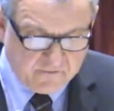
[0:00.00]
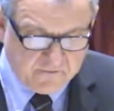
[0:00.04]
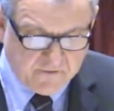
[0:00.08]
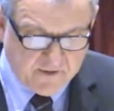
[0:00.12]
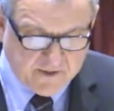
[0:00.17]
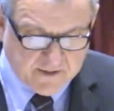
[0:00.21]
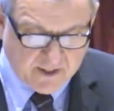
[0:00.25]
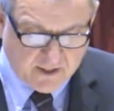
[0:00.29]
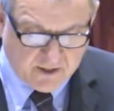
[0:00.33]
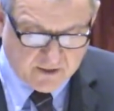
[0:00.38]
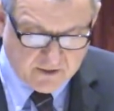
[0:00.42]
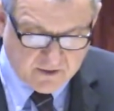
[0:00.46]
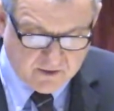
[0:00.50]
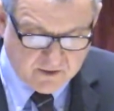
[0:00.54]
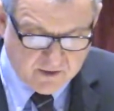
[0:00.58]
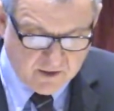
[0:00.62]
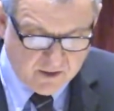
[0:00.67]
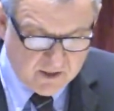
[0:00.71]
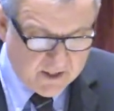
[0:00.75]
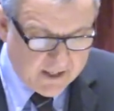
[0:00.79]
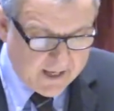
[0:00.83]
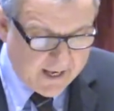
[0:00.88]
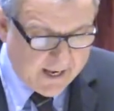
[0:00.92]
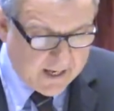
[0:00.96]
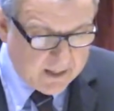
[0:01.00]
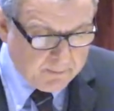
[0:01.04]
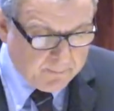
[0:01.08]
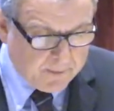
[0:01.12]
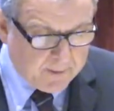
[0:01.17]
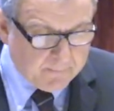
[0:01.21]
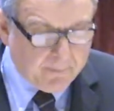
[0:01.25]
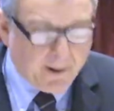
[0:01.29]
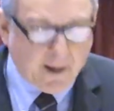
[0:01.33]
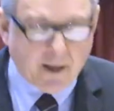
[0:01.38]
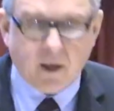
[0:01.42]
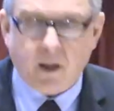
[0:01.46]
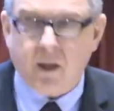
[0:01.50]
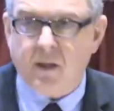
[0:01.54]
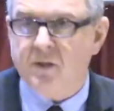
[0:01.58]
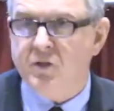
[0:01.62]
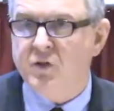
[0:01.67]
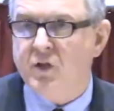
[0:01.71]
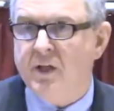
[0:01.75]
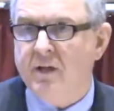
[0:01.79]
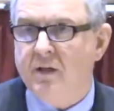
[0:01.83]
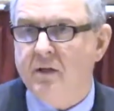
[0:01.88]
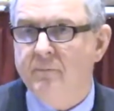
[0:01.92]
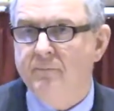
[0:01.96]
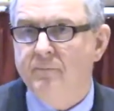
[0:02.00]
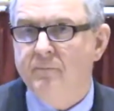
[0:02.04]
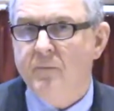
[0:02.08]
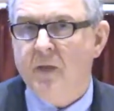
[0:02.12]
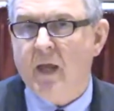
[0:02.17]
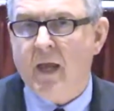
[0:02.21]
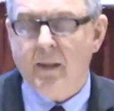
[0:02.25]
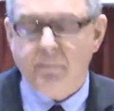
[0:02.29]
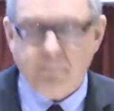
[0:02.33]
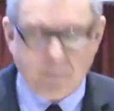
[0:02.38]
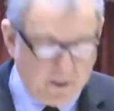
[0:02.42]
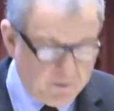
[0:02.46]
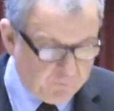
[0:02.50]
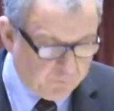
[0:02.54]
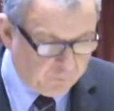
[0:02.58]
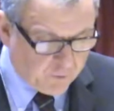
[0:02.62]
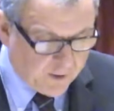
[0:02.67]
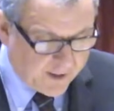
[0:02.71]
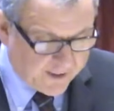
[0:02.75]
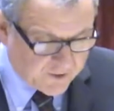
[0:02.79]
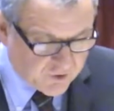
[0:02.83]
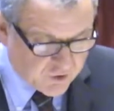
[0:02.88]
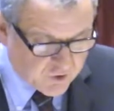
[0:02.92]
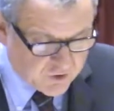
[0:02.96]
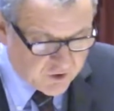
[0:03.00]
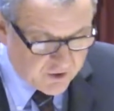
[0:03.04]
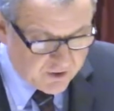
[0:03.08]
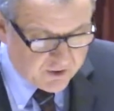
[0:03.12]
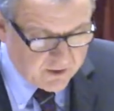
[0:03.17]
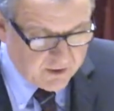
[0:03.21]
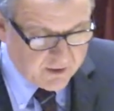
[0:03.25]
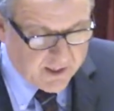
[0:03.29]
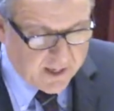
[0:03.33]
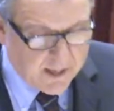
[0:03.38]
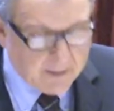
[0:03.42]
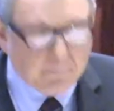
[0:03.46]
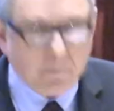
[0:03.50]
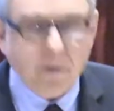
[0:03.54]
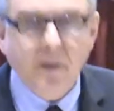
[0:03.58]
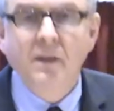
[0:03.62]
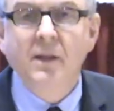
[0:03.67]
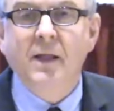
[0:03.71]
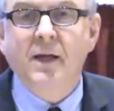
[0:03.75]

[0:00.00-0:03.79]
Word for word: Physics, AP Biology, AP French, AP